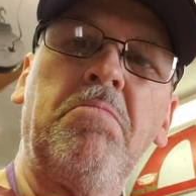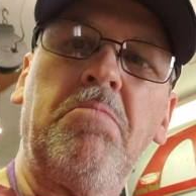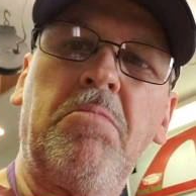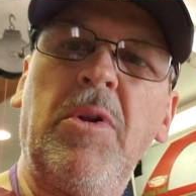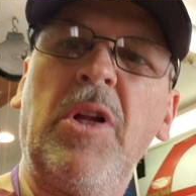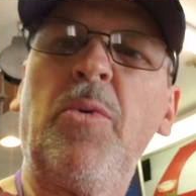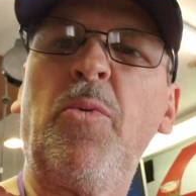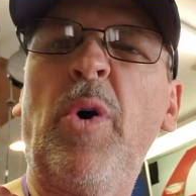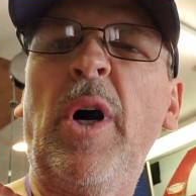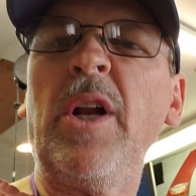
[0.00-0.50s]

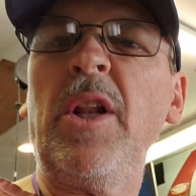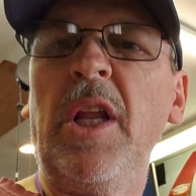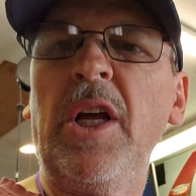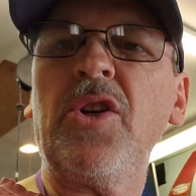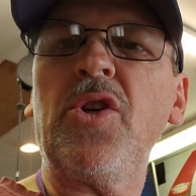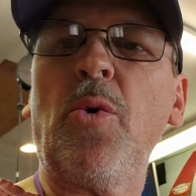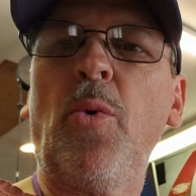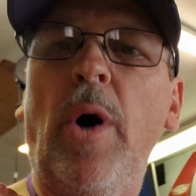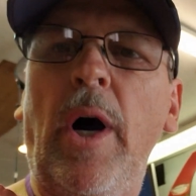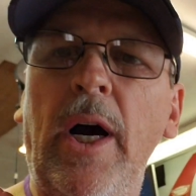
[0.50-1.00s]

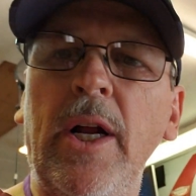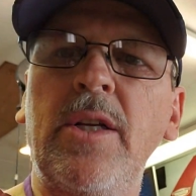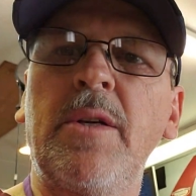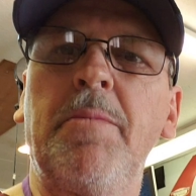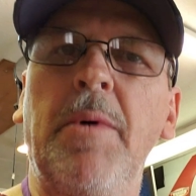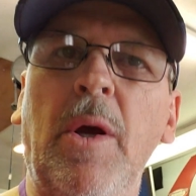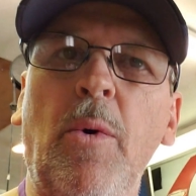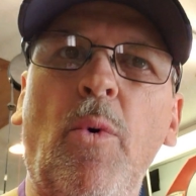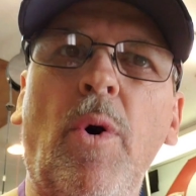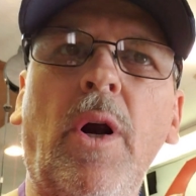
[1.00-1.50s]
let you
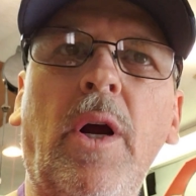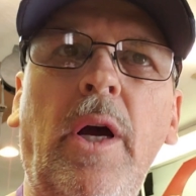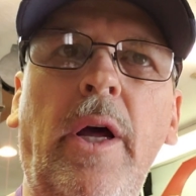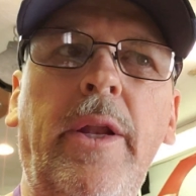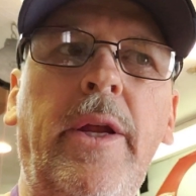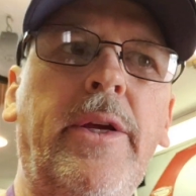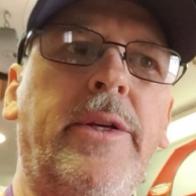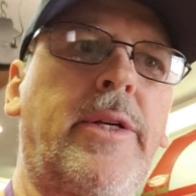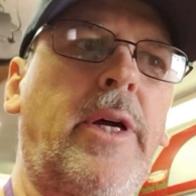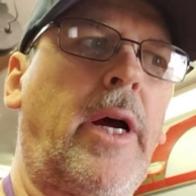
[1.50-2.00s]
watch me work
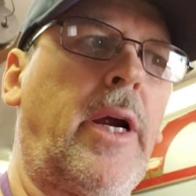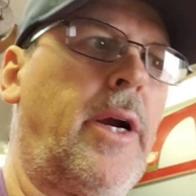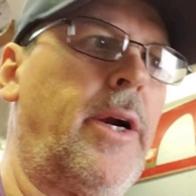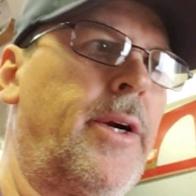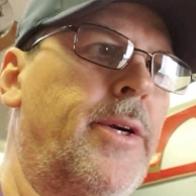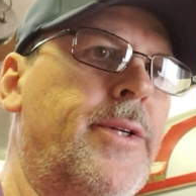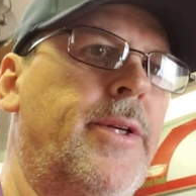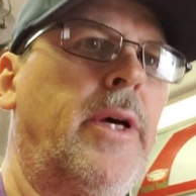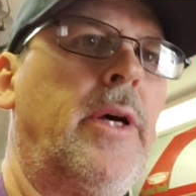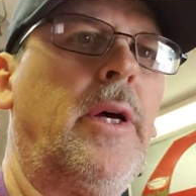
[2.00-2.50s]
on these
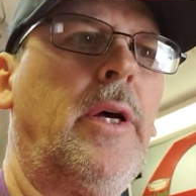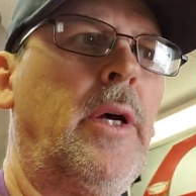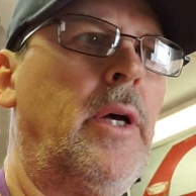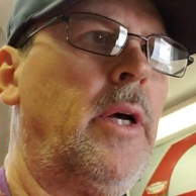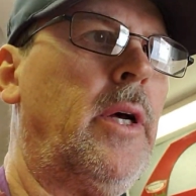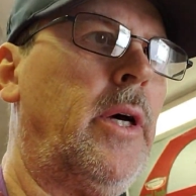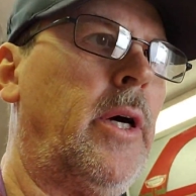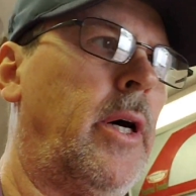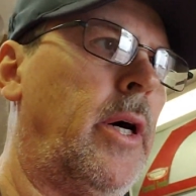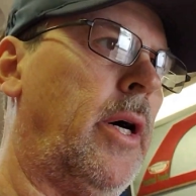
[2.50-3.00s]
tires.
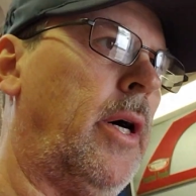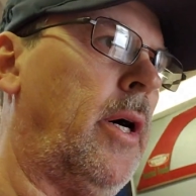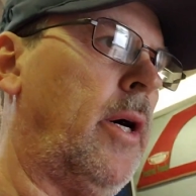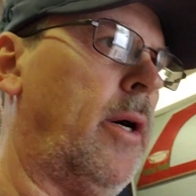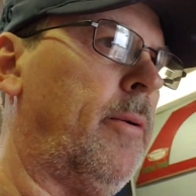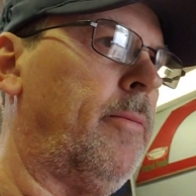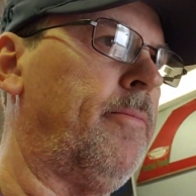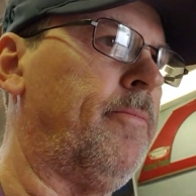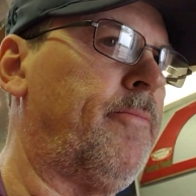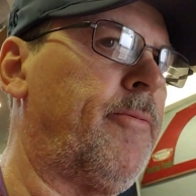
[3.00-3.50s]

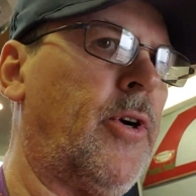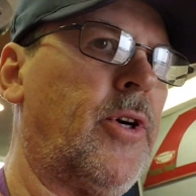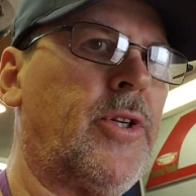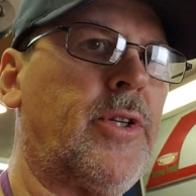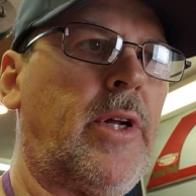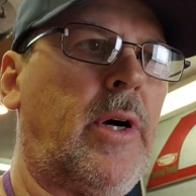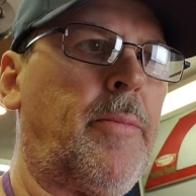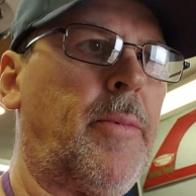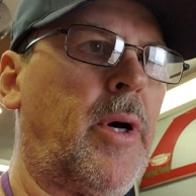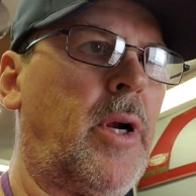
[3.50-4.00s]

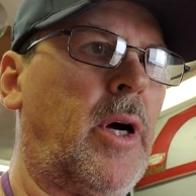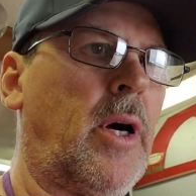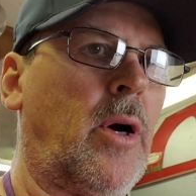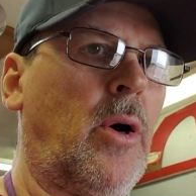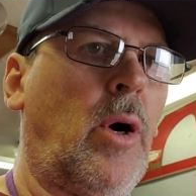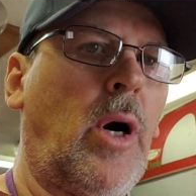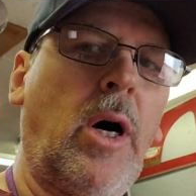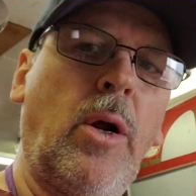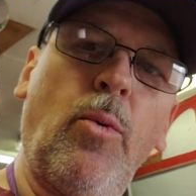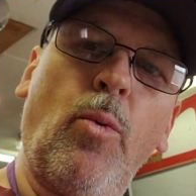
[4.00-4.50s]
First, I'm gonna
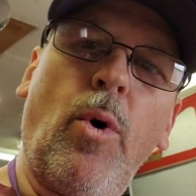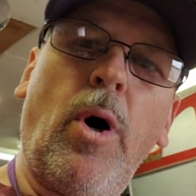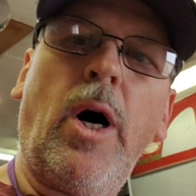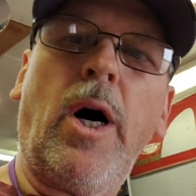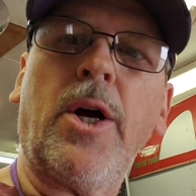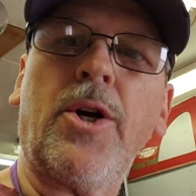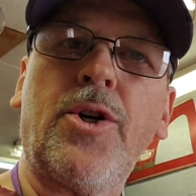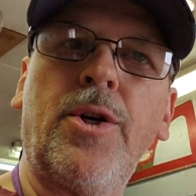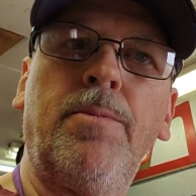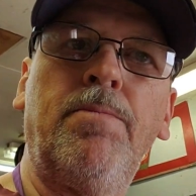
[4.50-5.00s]
go out and
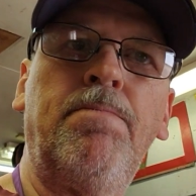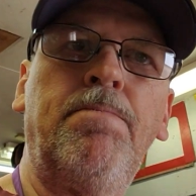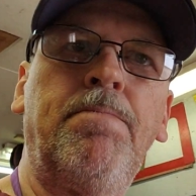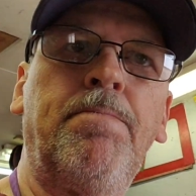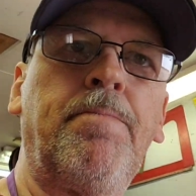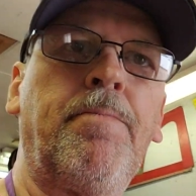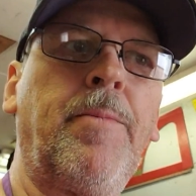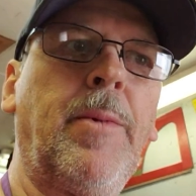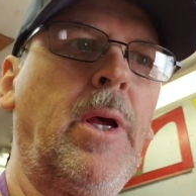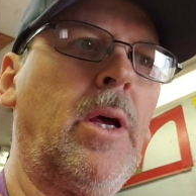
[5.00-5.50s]
wash them,
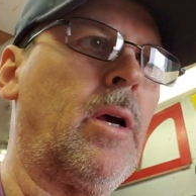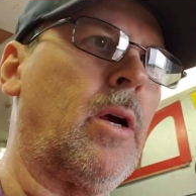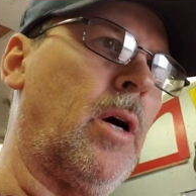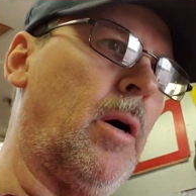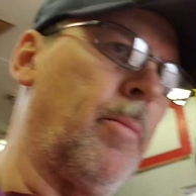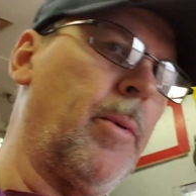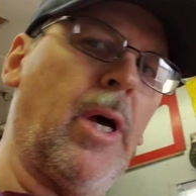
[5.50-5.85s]
come